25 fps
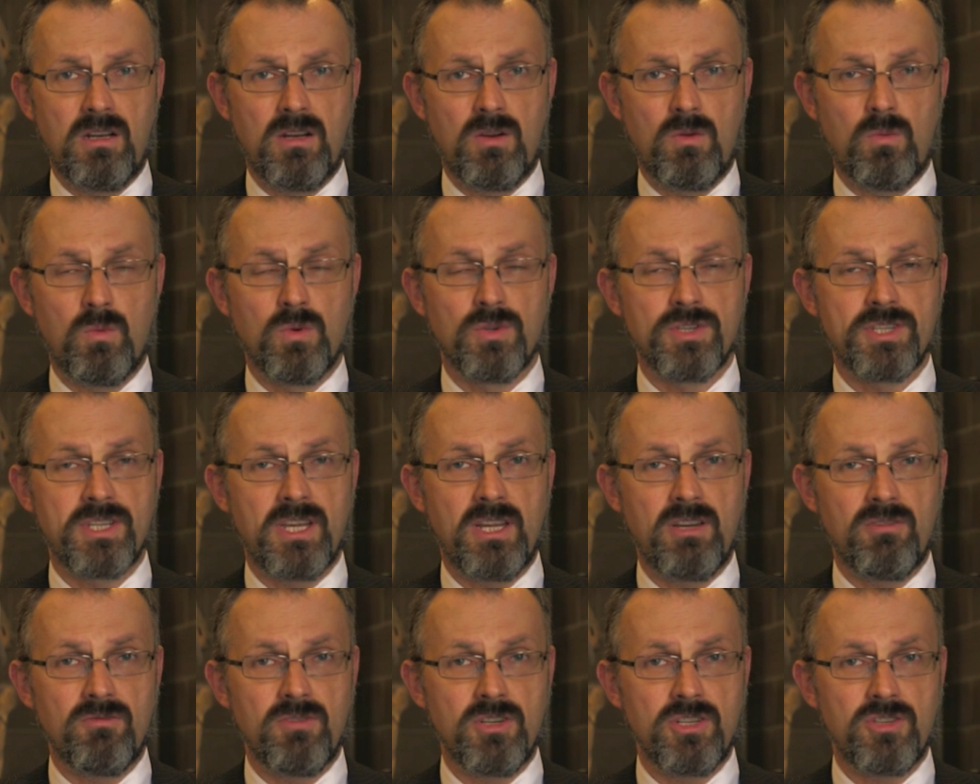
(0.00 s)
will
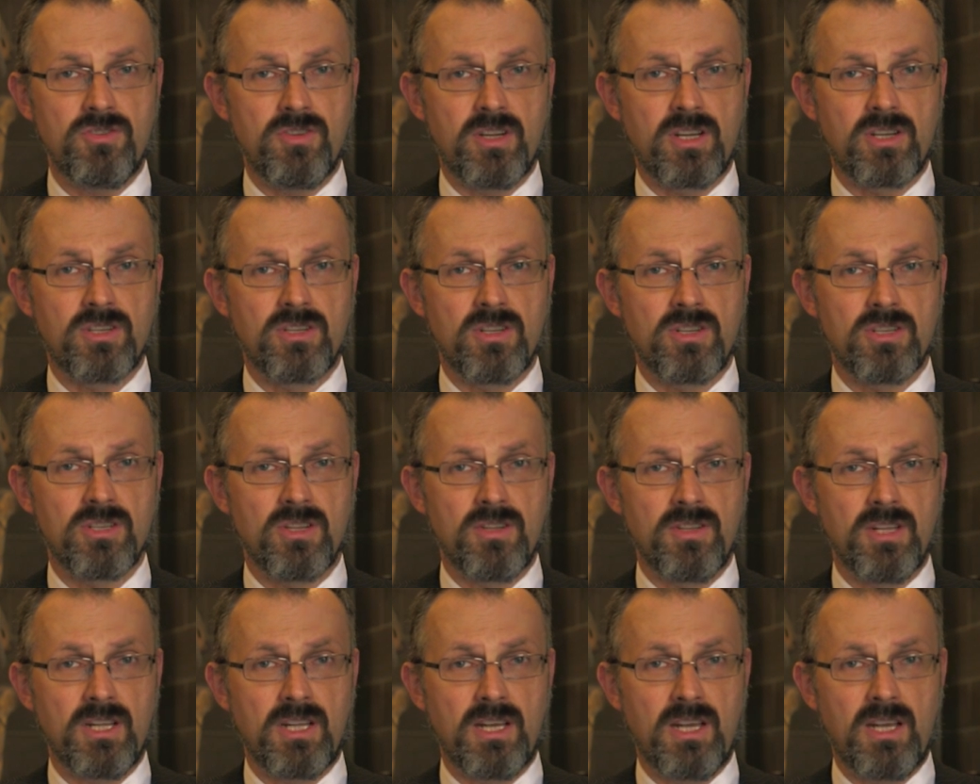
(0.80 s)
set restrictions
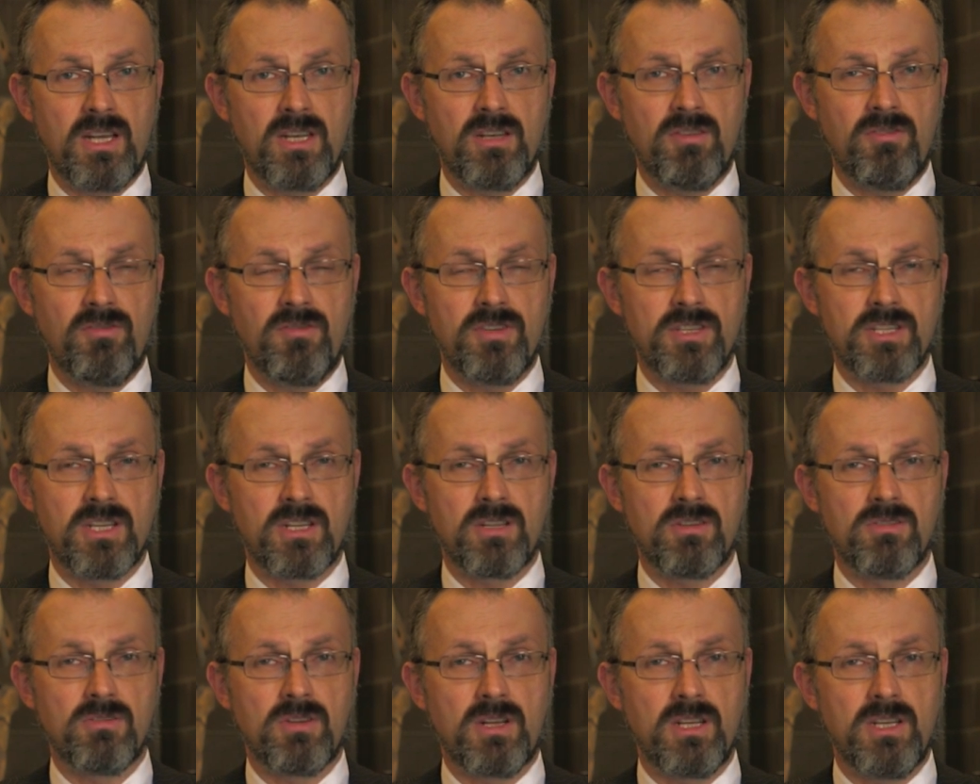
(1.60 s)
on the kind of
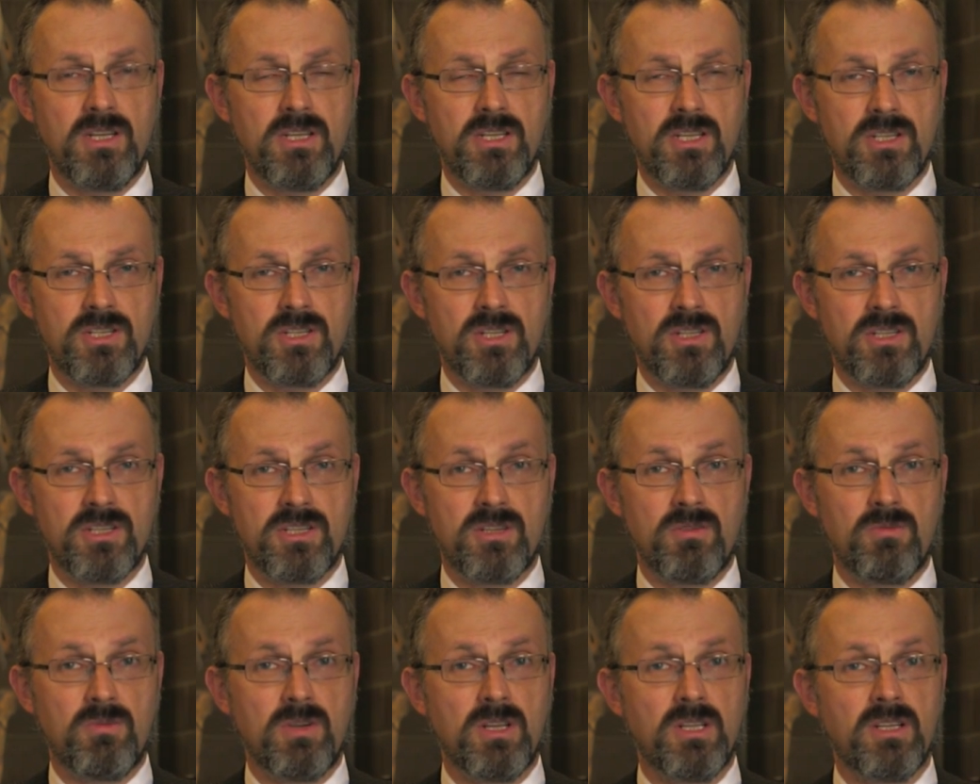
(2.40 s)
physical conditions
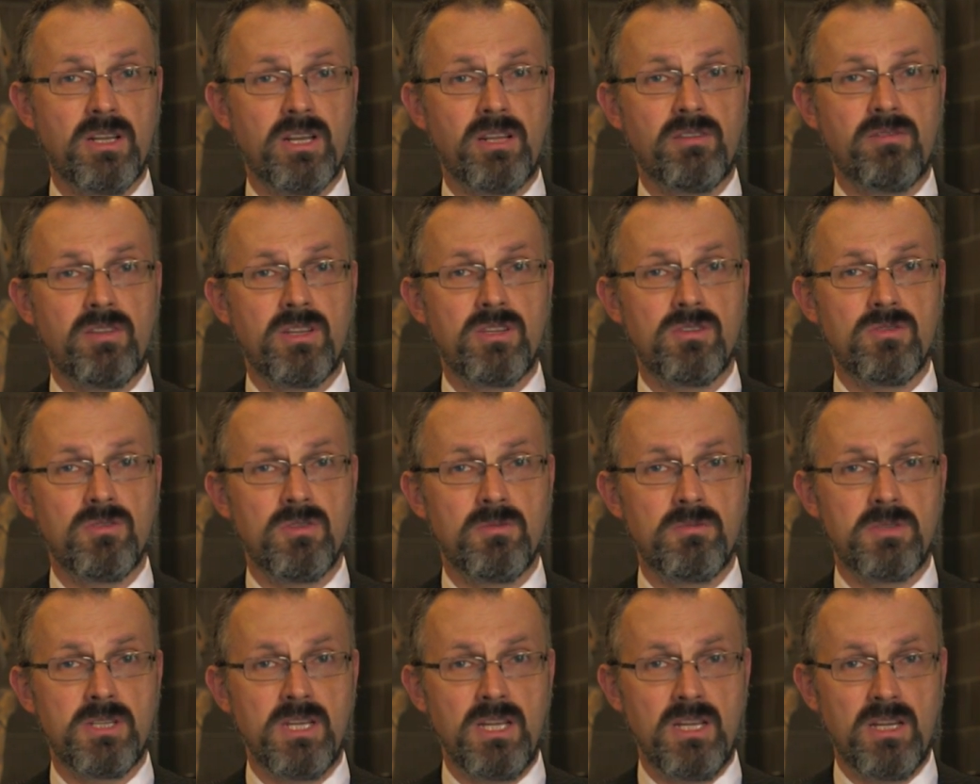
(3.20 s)
that we're likely to
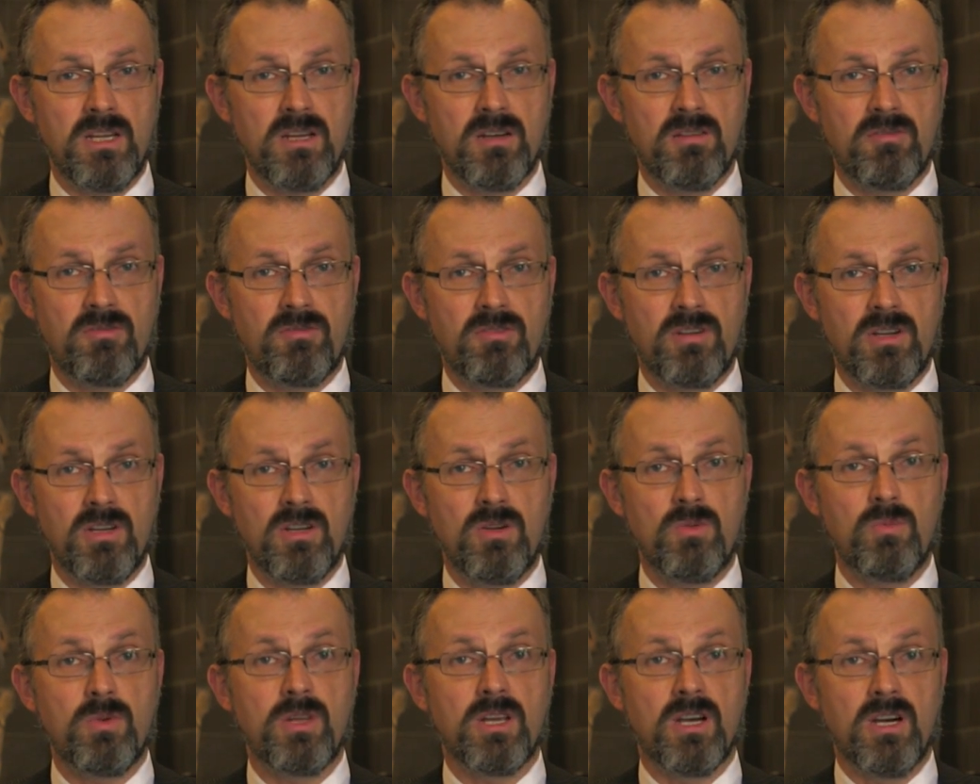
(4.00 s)
observe.
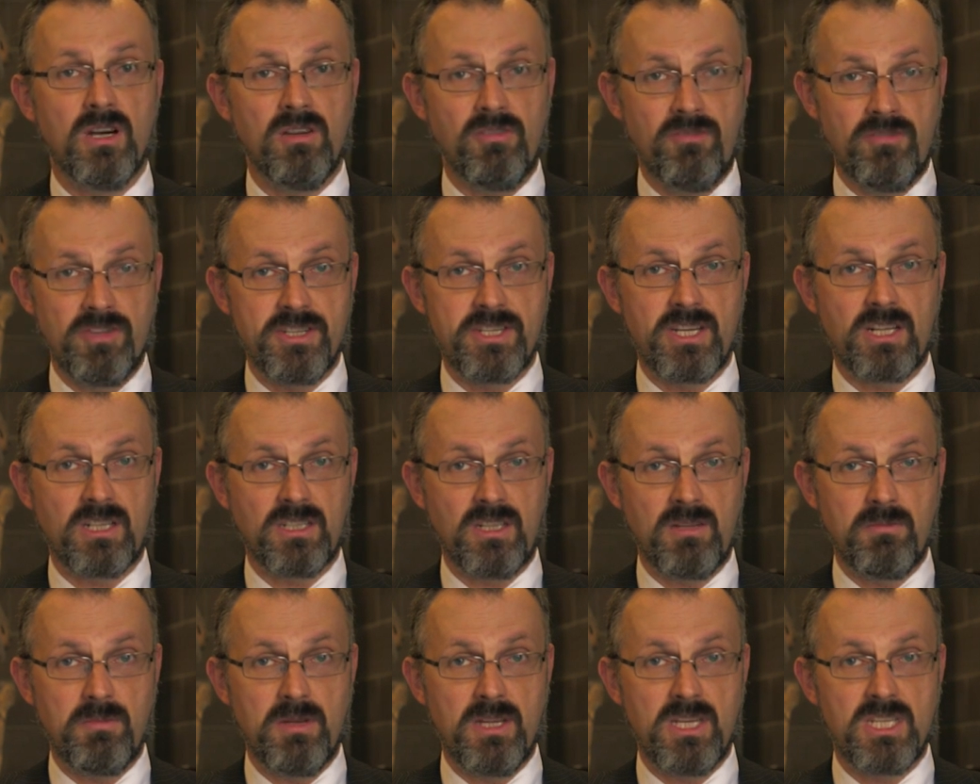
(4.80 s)
We are
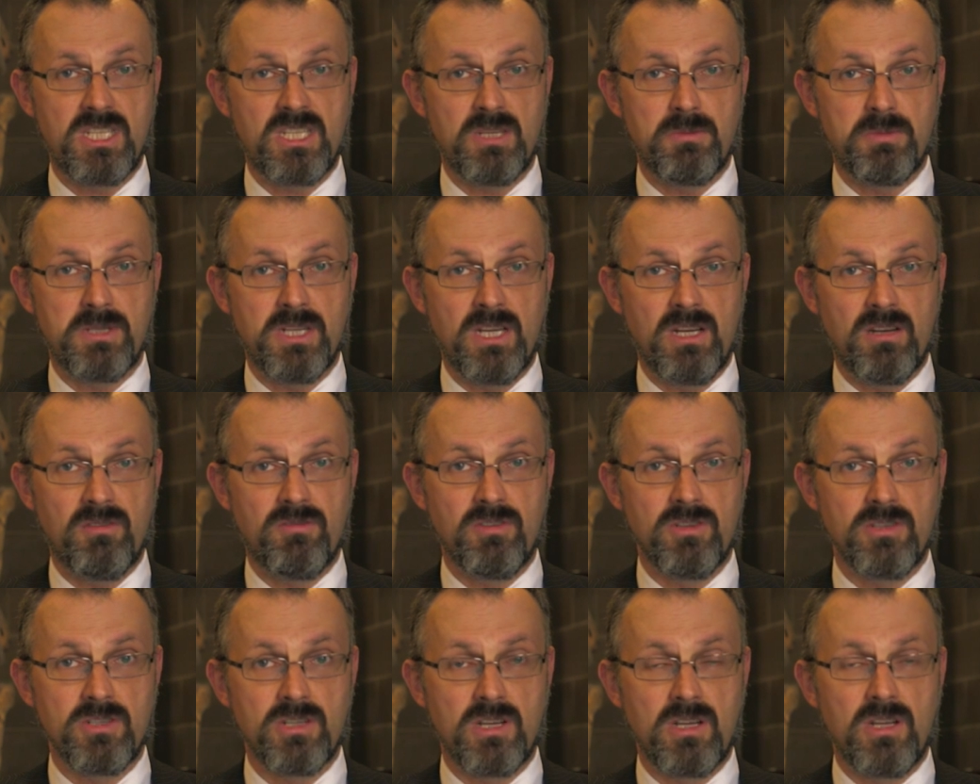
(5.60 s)
physically based
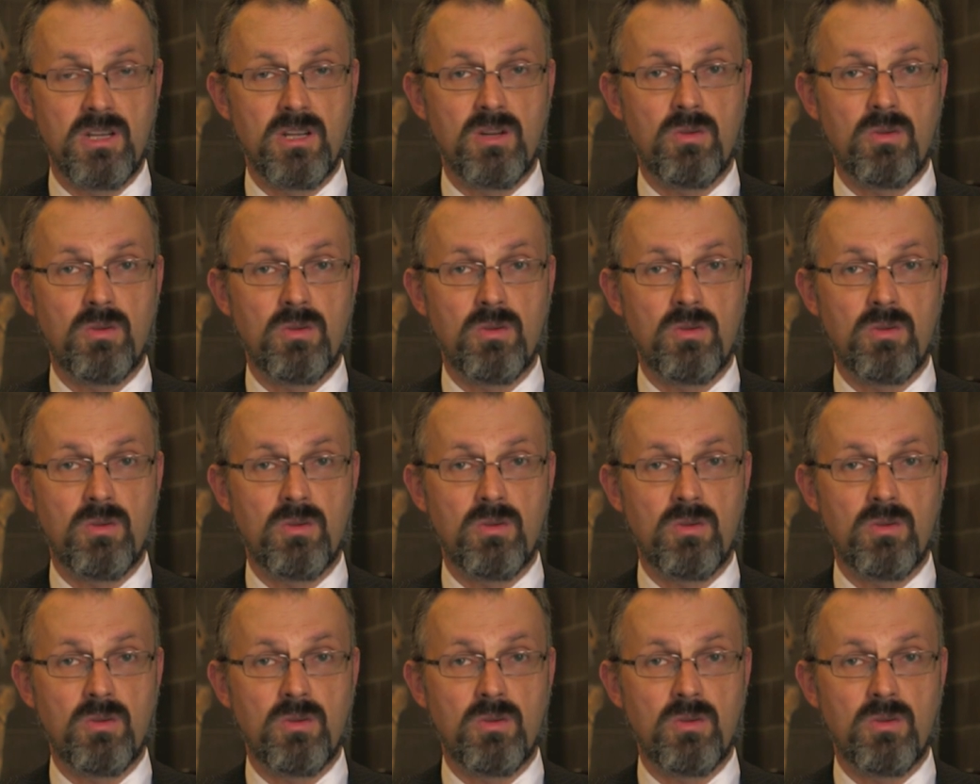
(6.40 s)
observers.